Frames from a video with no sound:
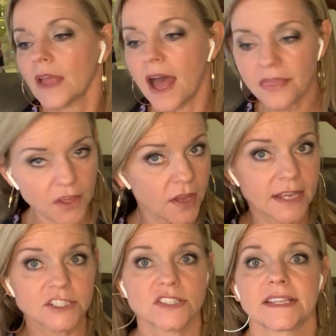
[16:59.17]
I thought
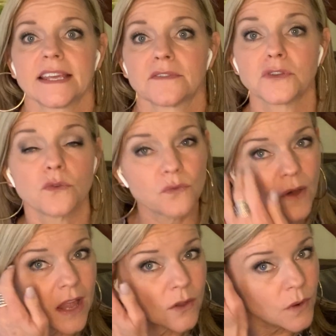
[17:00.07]
I'd just get a few
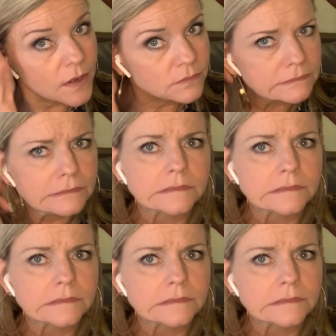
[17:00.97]
follow-up